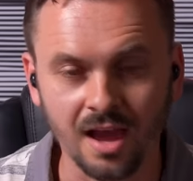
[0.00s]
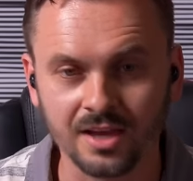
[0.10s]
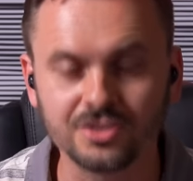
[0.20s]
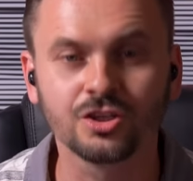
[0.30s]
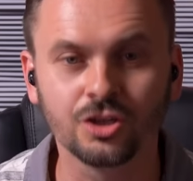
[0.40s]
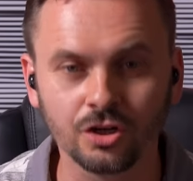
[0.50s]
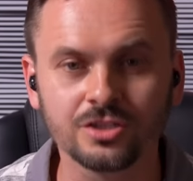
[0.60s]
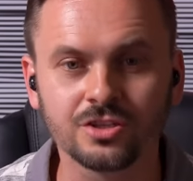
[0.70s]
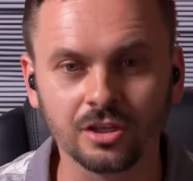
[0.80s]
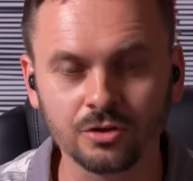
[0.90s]
Yeah, it's
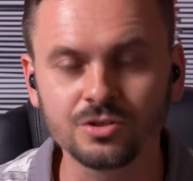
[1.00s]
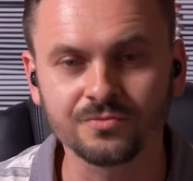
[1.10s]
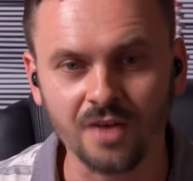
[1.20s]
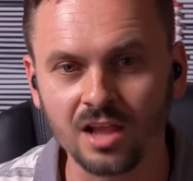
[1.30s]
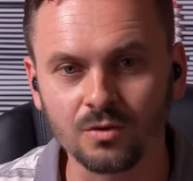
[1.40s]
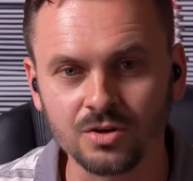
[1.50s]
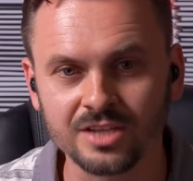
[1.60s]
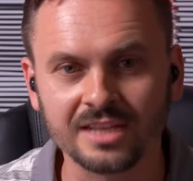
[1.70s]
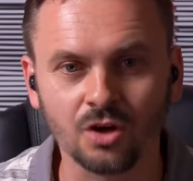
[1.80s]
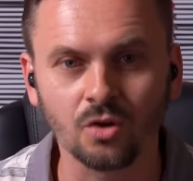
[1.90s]
good to lose
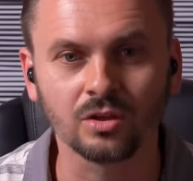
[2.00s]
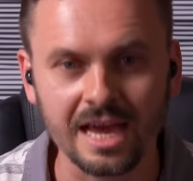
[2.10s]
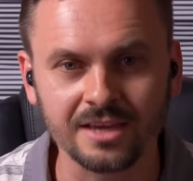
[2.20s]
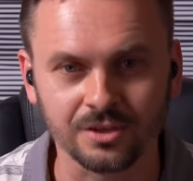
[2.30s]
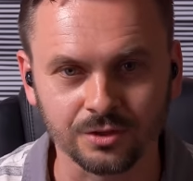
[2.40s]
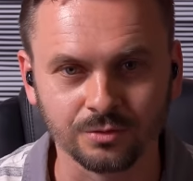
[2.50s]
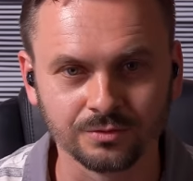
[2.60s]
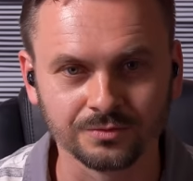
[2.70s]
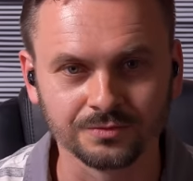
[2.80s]
followers that don't like you.